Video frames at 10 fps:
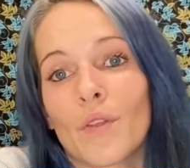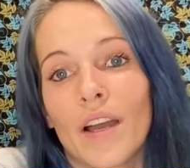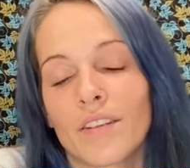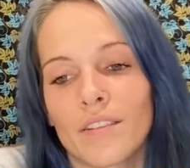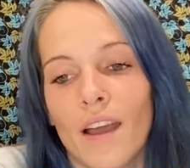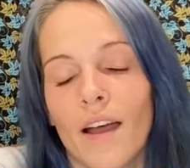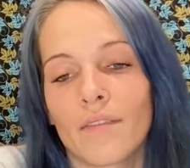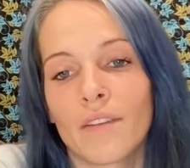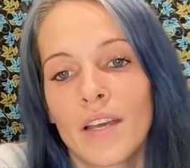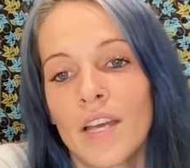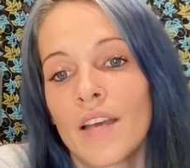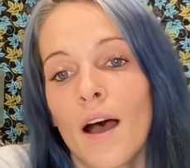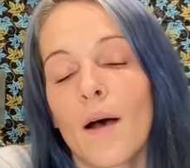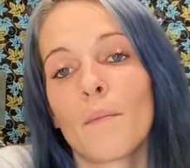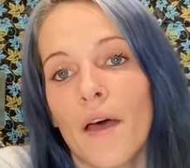I just have
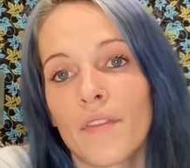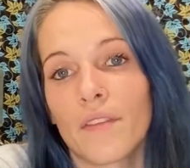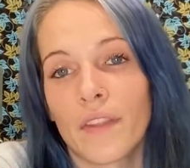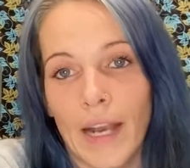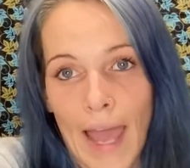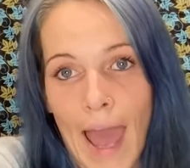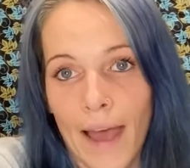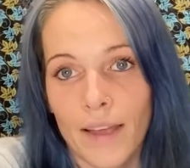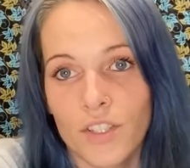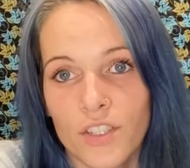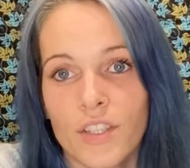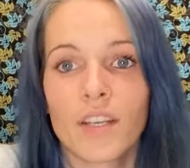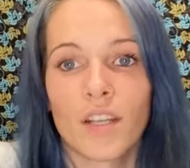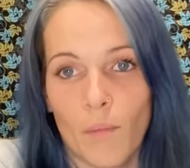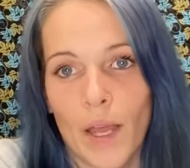a method that I hatch
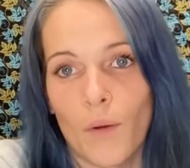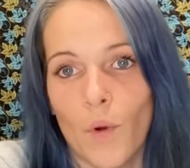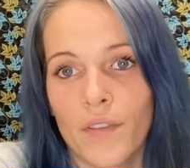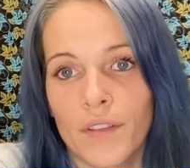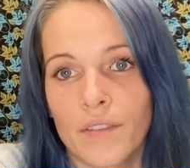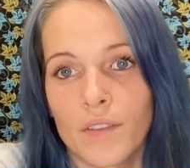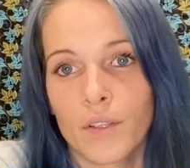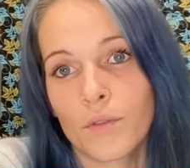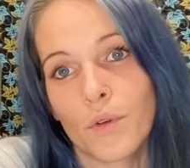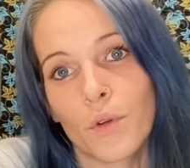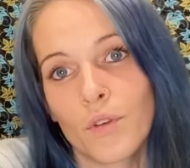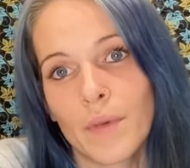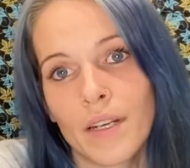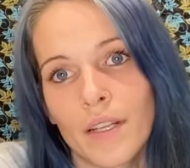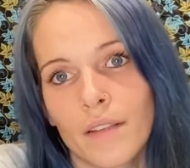in my one that doesn't control
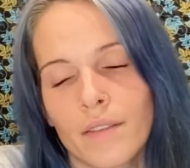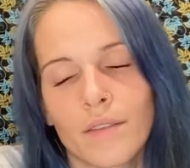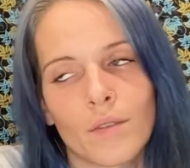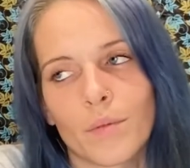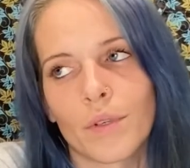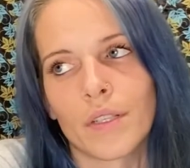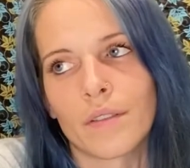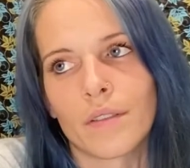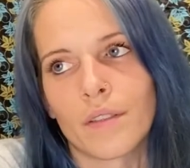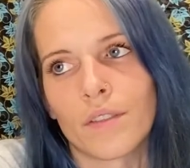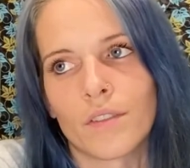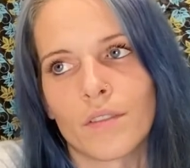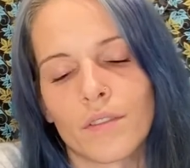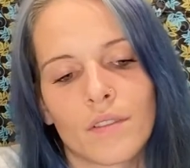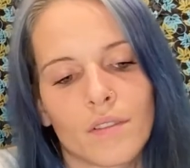humidity that's super easy to
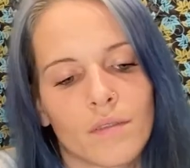just